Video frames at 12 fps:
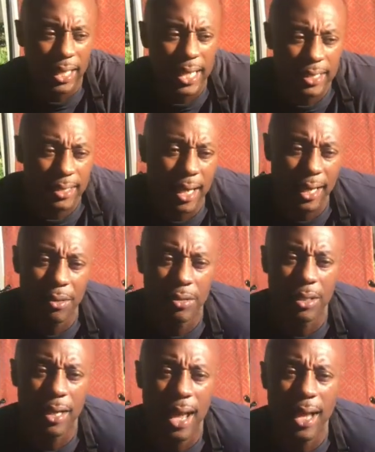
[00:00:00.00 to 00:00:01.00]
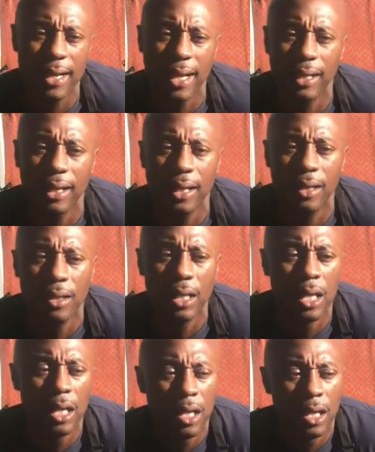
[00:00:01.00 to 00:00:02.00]
last night. I was at 998,
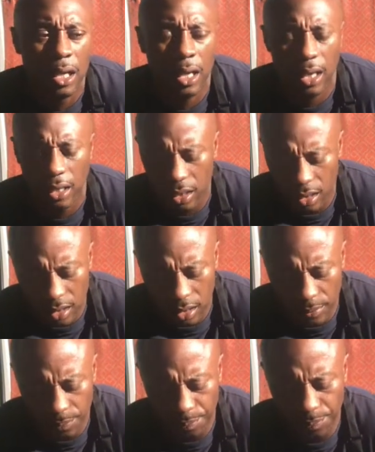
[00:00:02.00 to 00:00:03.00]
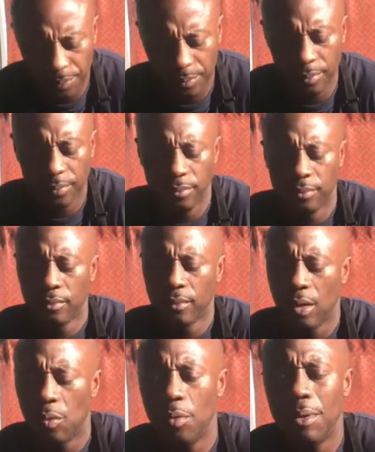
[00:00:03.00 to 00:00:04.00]
and uh,
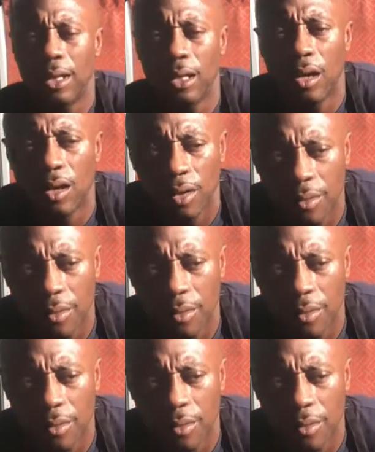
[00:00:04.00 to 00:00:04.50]
we about to log